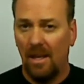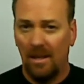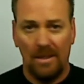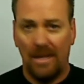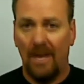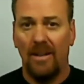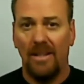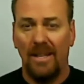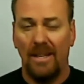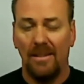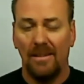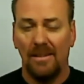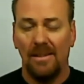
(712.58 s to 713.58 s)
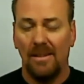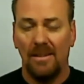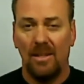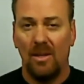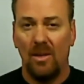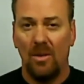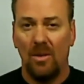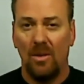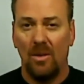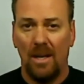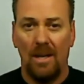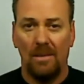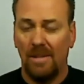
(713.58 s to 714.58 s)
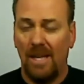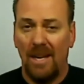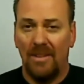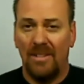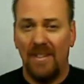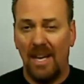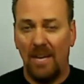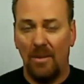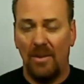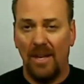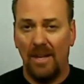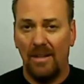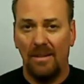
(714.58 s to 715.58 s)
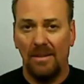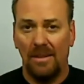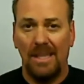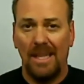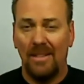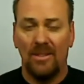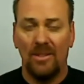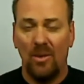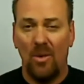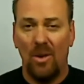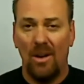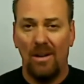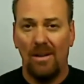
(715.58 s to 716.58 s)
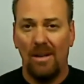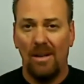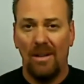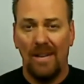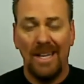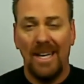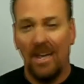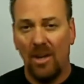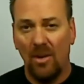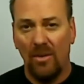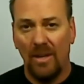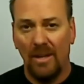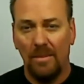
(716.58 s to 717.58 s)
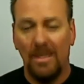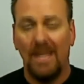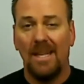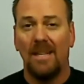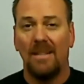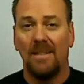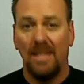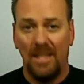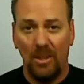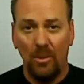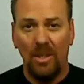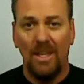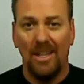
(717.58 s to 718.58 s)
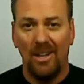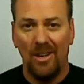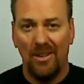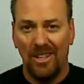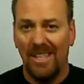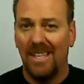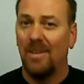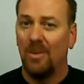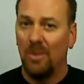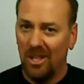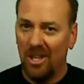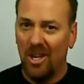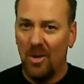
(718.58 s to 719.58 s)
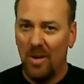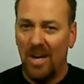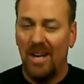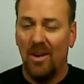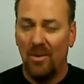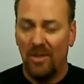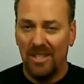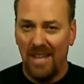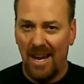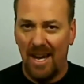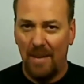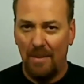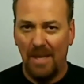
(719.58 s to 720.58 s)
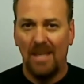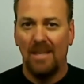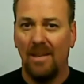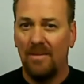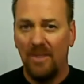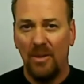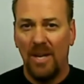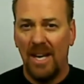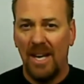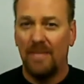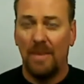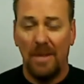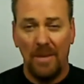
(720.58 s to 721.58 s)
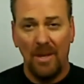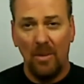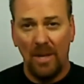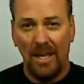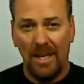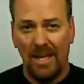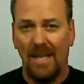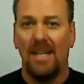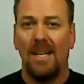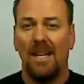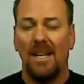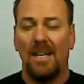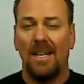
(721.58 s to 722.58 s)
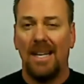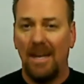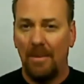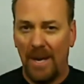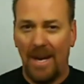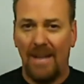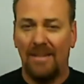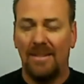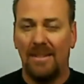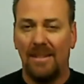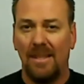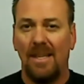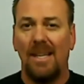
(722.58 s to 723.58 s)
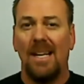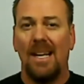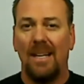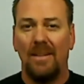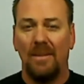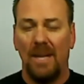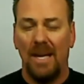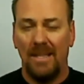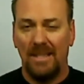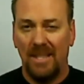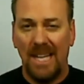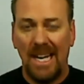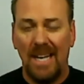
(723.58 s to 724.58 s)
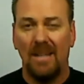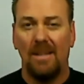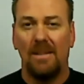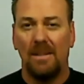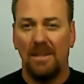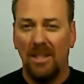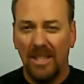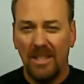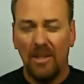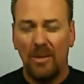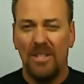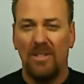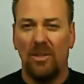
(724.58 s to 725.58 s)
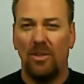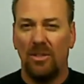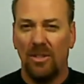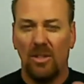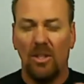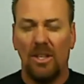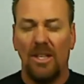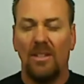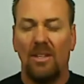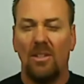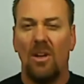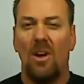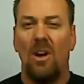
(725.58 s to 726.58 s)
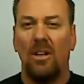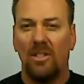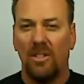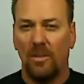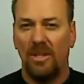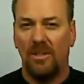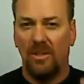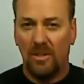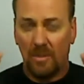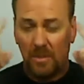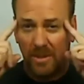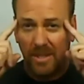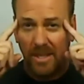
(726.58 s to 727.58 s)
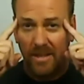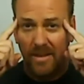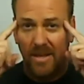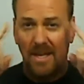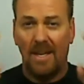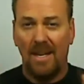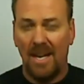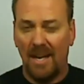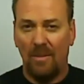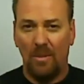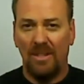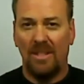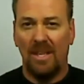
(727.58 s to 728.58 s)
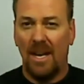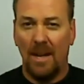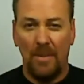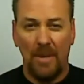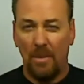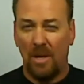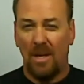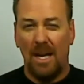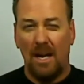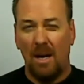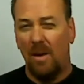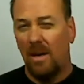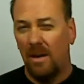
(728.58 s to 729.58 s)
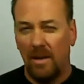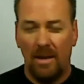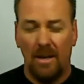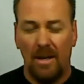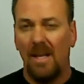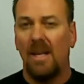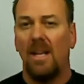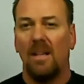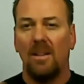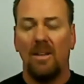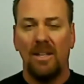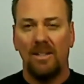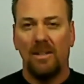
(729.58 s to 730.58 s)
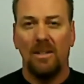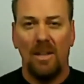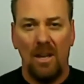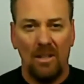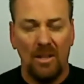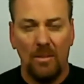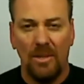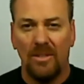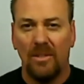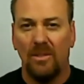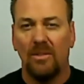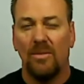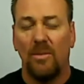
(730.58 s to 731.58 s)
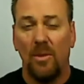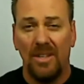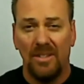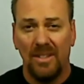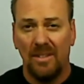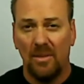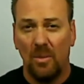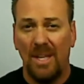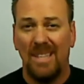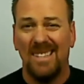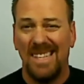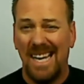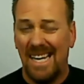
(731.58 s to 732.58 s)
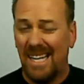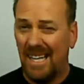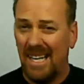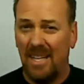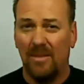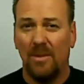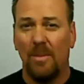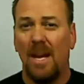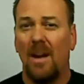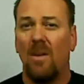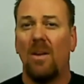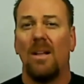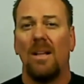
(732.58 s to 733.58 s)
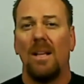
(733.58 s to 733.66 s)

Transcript: Guarantee it. So I have a saying with that: get sore, then get over it, because you will get over it. It will go away over time, a few days, maybe a week. Get past it and look at the results. Look at the long-term results. Put that in your head, not what's going to happen tomorrow. Ow, I hurt. Look at the long-term results, 4 to 6 weeks, 90 days from now,